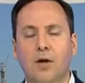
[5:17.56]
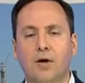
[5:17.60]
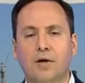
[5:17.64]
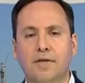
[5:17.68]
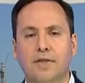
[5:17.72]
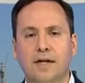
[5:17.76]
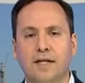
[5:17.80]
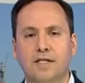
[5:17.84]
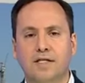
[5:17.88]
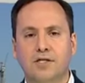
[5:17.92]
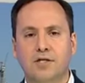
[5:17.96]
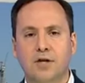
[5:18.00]
look,
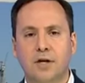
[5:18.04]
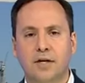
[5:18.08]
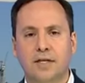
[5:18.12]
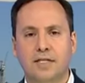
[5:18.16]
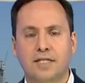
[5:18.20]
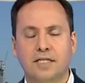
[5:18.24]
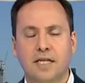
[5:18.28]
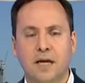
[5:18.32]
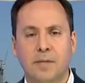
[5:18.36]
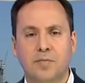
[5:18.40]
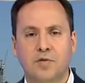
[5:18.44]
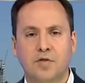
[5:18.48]
that certainly
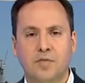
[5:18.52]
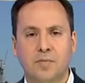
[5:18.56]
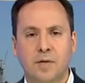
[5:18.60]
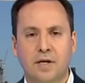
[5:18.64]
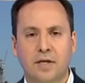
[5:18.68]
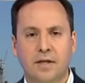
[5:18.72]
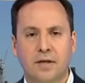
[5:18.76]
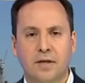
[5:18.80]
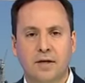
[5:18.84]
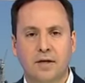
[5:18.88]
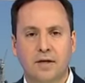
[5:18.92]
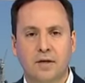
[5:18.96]
seems to be
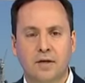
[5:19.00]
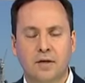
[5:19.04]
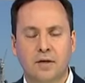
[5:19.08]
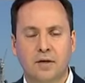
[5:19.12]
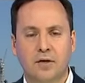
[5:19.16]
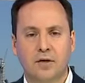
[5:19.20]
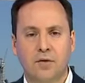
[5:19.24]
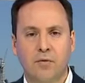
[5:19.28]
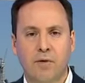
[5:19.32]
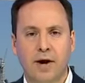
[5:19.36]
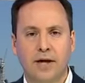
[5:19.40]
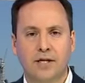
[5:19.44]
the
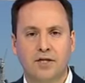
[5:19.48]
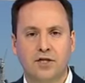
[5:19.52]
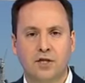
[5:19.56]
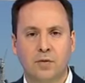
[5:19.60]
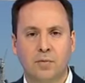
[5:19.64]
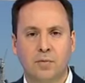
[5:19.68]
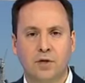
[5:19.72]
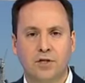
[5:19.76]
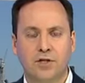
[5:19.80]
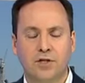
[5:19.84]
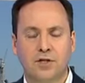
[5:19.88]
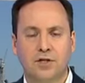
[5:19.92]
direction
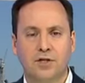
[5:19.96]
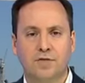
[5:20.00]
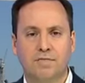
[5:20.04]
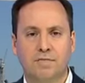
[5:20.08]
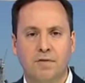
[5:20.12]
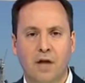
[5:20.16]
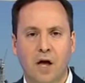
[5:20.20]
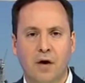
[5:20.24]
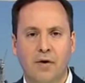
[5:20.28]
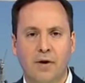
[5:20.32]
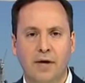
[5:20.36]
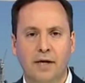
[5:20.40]
in which it's
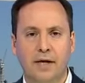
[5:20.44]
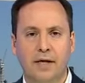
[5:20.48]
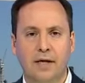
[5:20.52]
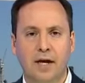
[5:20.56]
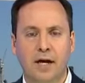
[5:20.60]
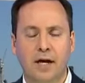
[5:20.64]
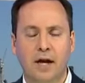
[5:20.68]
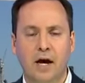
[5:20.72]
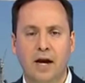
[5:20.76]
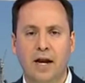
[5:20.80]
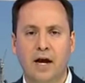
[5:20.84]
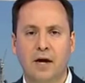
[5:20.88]
flowing, and
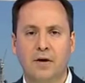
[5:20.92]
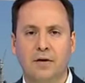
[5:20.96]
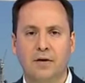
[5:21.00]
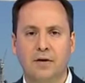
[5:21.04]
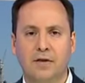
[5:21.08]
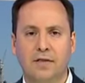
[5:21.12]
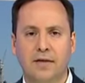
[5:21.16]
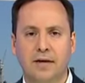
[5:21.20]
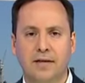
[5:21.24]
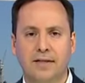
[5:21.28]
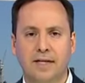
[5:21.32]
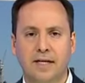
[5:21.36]
I don't
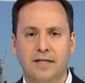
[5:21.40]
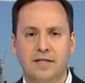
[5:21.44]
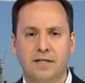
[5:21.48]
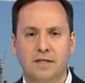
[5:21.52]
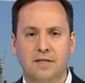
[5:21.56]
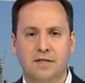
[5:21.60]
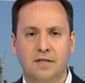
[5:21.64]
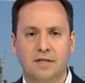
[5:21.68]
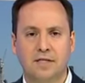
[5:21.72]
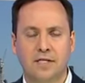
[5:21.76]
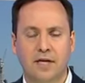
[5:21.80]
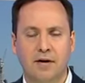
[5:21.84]
think that's
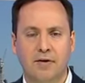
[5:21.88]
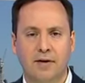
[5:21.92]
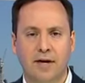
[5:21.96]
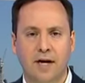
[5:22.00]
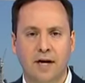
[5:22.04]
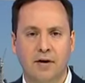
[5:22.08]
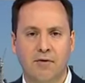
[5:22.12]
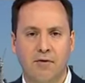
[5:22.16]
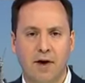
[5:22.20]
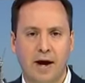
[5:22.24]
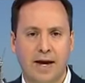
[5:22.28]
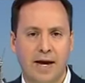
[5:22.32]
necessarily
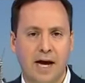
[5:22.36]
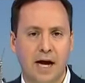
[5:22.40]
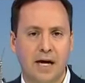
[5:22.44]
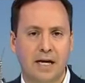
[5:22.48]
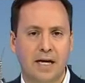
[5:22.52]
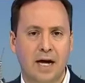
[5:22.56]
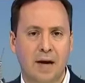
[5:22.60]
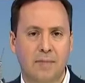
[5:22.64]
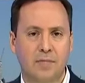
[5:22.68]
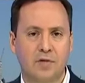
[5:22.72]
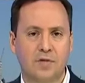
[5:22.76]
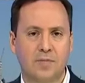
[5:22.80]
a great
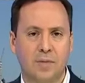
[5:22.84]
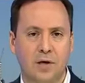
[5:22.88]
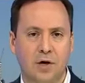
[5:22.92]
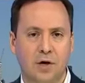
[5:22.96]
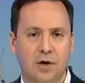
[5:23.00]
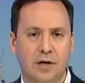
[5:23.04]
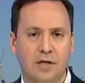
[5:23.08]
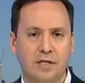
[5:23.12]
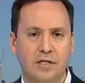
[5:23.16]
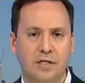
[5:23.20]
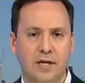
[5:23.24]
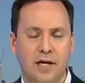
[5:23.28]
outcome, to be
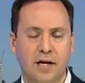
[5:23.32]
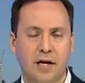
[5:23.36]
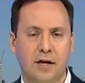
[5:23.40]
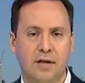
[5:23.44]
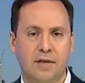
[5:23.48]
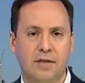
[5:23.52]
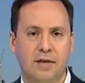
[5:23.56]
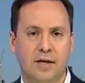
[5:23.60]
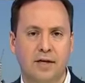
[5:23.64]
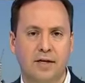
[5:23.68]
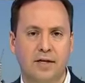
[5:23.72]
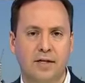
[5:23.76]
honest. I
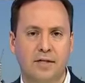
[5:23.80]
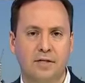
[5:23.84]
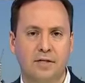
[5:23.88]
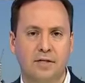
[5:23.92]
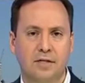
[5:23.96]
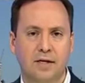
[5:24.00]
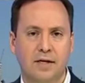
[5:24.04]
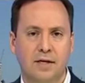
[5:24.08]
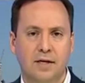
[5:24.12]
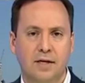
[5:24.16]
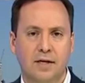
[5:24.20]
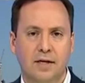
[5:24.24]
don't think
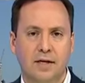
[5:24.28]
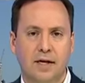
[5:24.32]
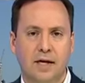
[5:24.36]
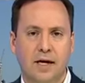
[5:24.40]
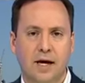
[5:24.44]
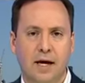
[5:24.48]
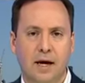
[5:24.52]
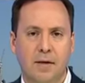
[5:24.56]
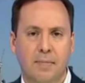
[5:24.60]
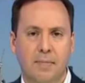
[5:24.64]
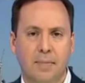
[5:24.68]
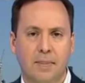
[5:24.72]
it's
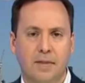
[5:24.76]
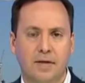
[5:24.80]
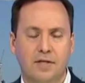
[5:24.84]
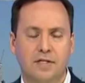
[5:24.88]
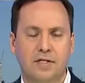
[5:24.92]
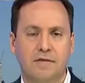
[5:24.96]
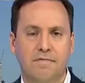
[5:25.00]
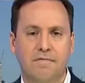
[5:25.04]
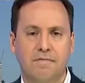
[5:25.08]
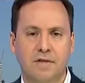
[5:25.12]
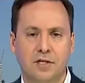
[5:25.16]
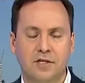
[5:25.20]

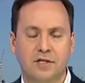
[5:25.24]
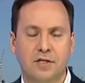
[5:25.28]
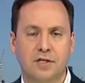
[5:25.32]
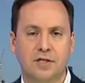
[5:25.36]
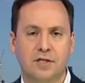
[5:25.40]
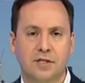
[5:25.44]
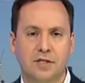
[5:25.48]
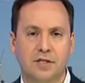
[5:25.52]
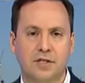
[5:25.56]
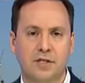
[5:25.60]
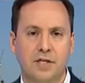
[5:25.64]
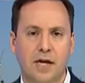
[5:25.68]
sufficient
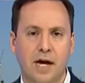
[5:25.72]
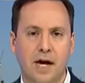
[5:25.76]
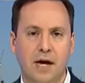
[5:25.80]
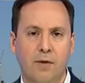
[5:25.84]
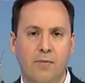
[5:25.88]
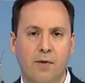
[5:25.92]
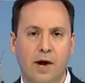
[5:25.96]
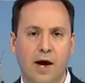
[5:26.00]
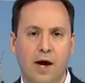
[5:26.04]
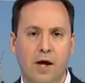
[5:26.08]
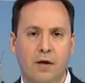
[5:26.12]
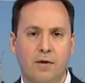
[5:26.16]
to say,
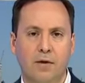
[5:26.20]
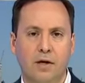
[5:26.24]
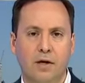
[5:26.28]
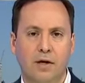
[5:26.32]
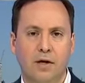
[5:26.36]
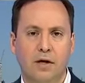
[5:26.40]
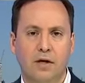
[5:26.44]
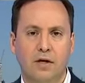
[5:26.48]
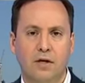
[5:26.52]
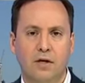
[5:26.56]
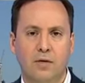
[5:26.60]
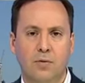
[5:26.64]
well,
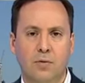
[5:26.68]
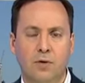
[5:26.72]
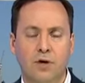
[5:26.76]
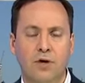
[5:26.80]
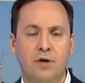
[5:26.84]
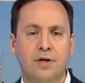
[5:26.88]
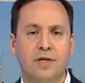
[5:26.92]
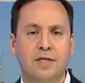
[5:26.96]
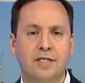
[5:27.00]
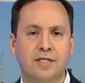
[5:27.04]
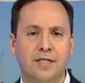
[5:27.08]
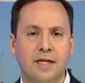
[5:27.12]

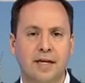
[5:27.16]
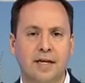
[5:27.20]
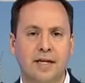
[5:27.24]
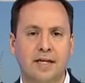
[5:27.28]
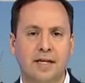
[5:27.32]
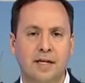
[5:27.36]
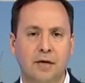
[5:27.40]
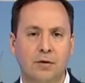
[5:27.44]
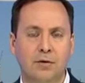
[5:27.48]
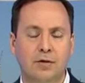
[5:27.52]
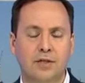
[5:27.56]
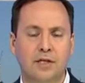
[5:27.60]
you're considered
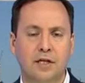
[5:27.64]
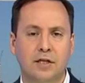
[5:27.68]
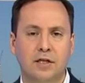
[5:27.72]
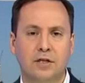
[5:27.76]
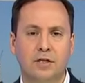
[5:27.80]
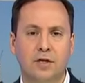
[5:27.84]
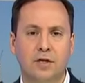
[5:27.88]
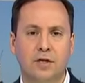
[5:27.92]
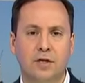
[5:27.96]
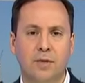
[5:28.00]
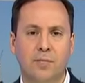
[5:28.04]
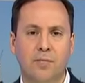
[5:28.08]
guilty
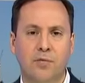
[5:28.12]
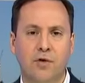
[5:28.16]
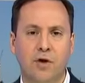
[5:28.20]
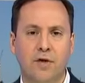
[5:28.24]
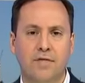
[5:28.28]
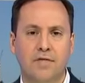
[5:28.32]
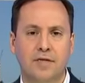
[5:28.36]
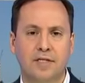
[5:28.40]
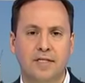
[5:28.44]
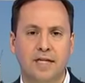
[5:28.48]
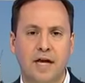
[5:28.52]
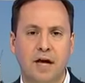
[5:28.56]
until you
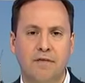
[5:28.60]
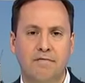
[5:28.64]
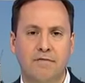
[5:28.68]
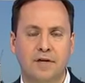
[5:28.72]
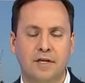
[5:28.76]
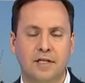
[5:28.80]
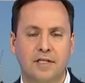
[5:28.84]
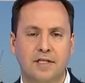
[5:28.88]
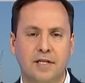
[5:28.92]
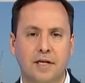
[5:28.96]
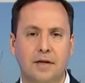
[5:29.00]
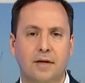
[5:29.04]
prove yourself
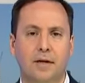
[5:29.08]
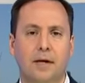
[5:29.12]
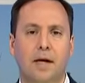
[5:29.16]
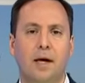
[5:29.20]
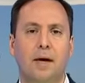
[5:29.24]
innocent.